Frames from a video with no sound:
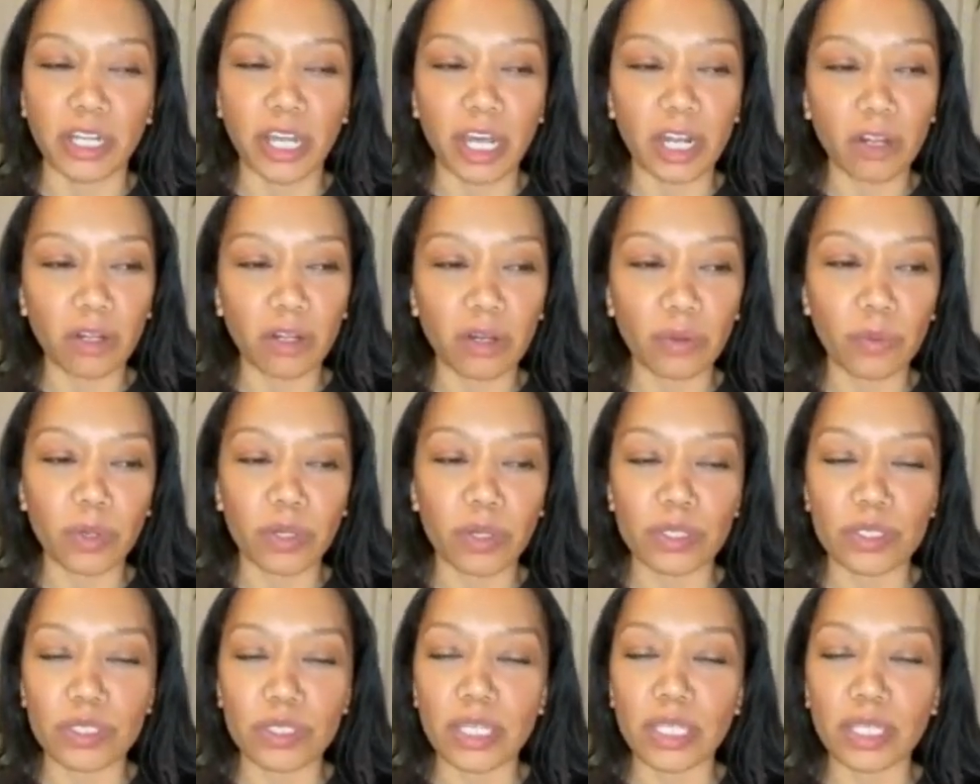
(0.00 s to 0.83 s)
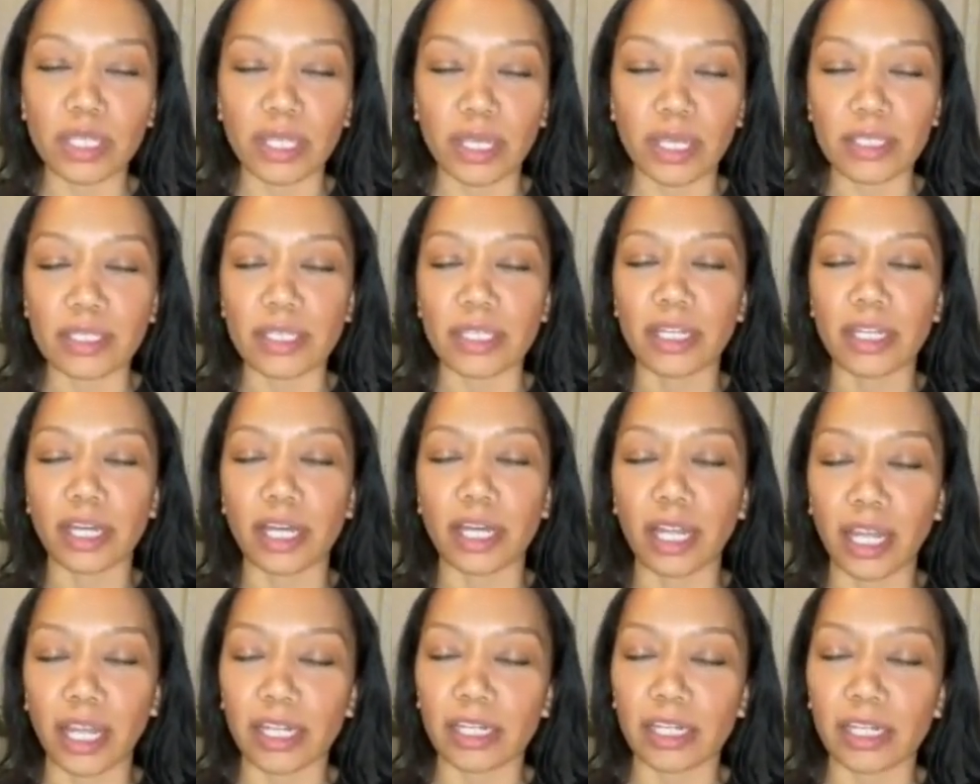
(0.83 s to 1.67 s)
Not only are we going to see things in the
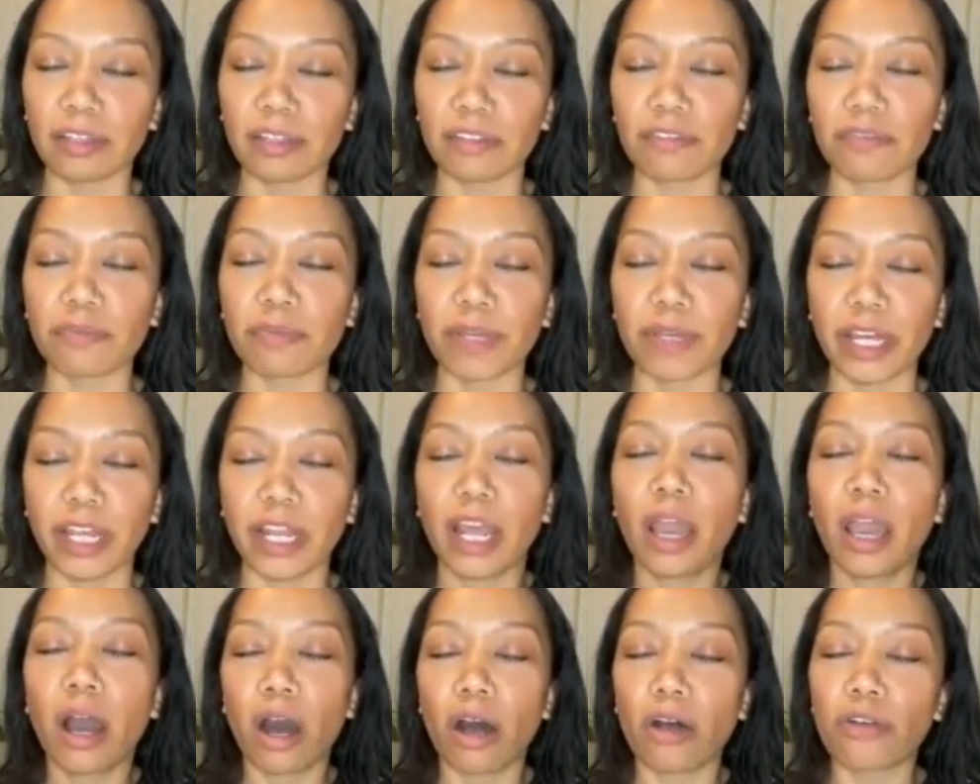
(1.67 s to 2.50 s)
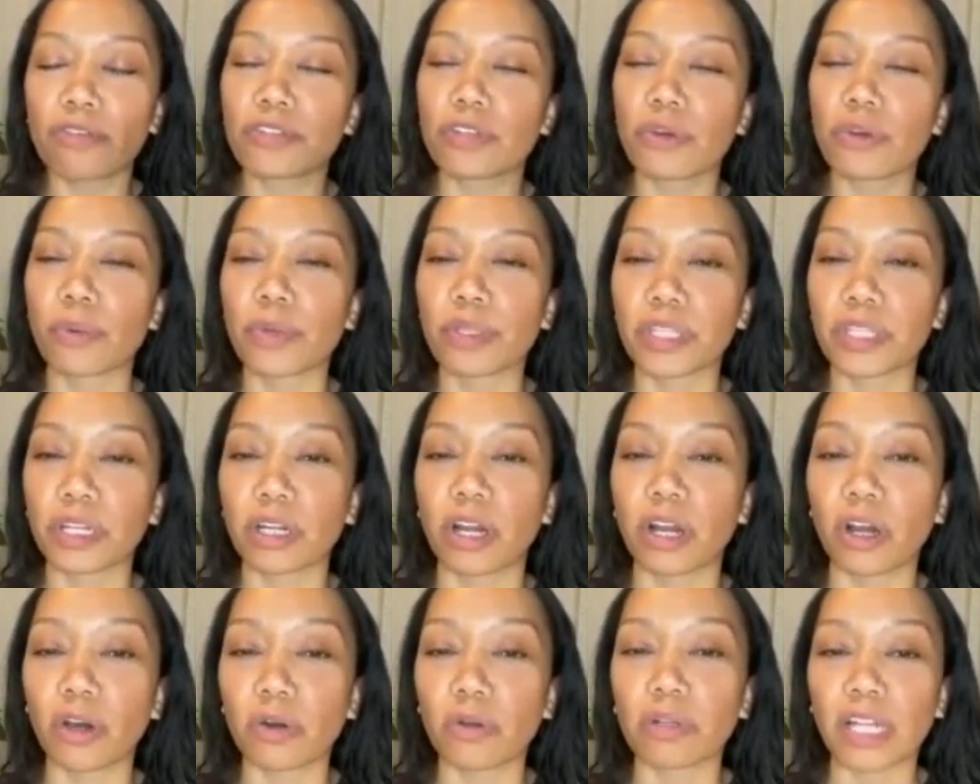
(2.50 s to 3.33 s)
collective, but also within
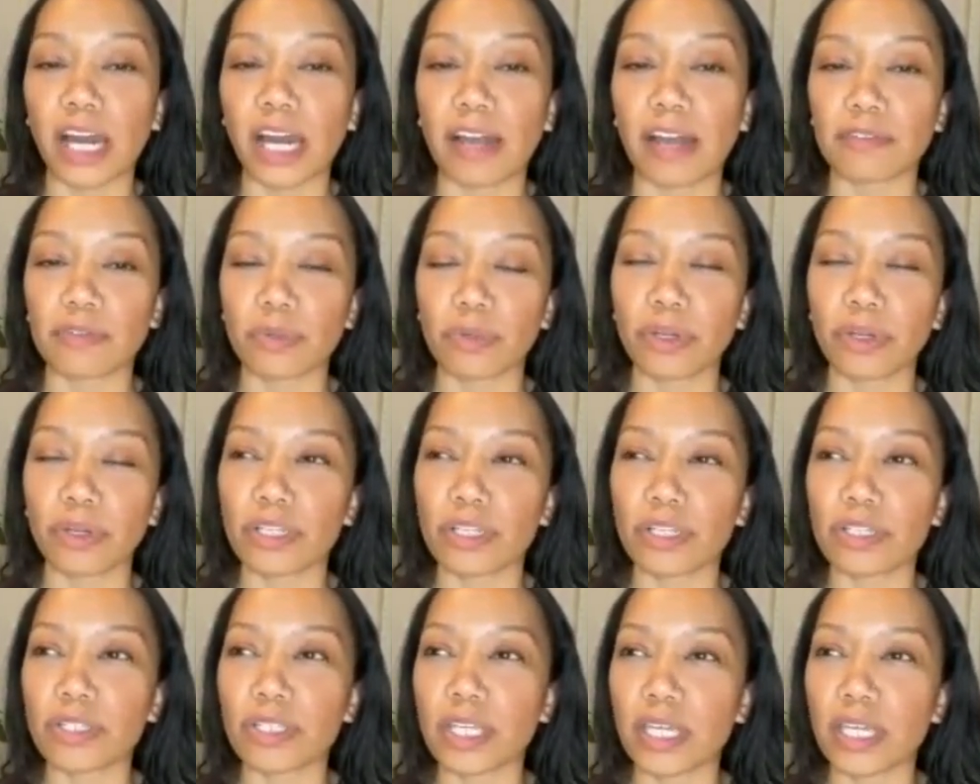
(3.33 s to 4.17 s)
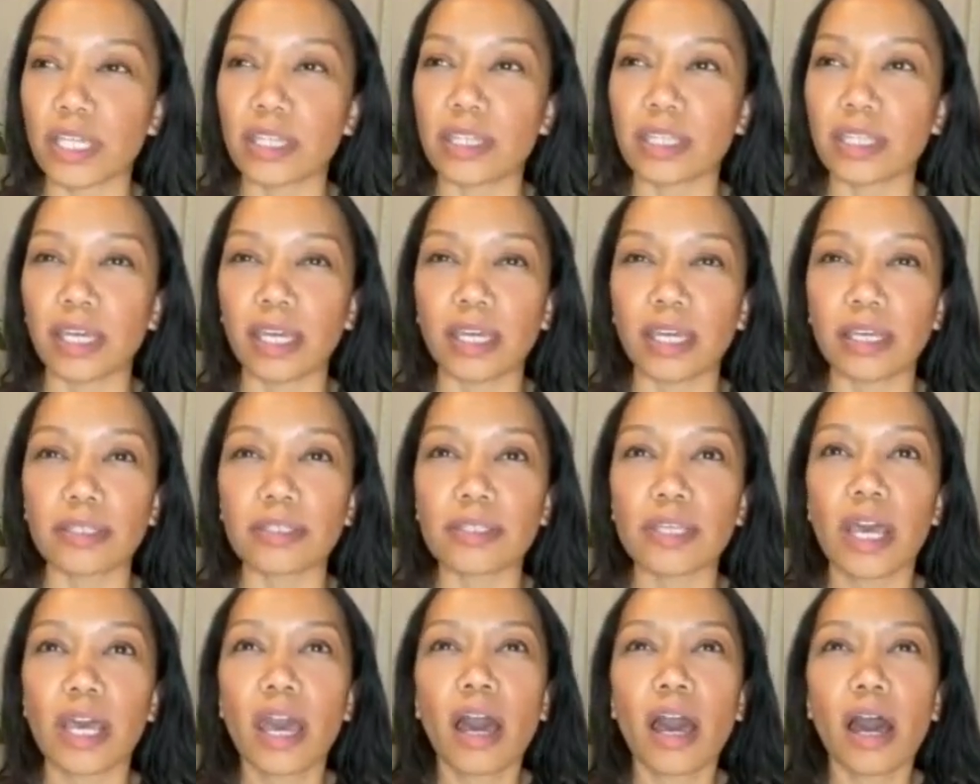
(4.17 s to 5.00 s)
our own lives. We're going to see
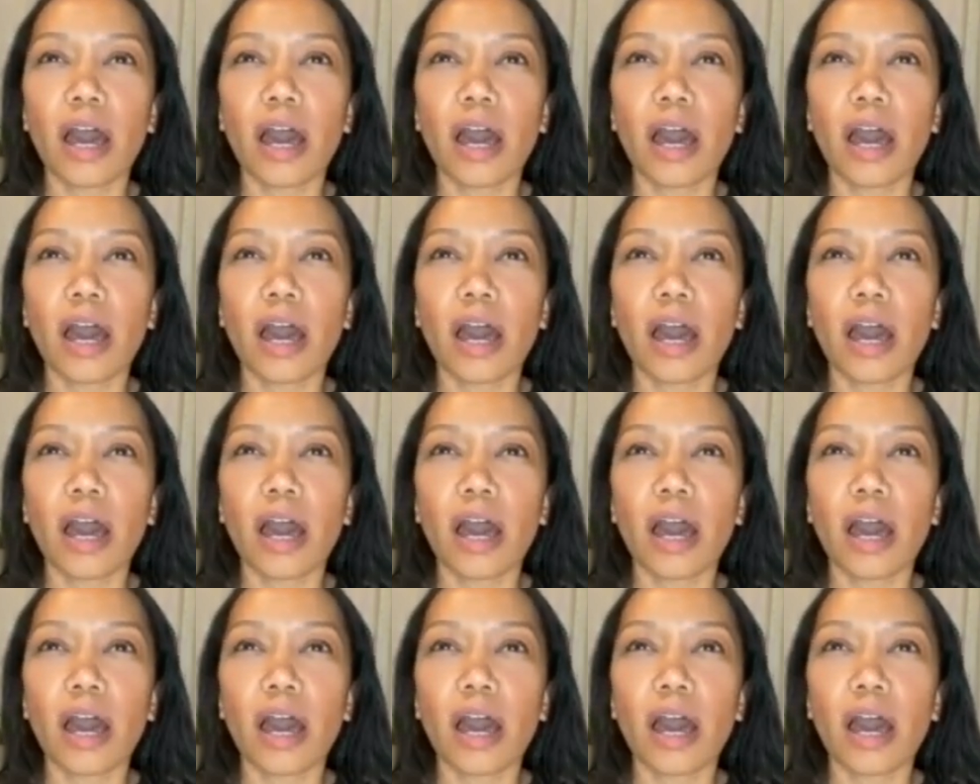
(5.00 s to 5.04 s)
things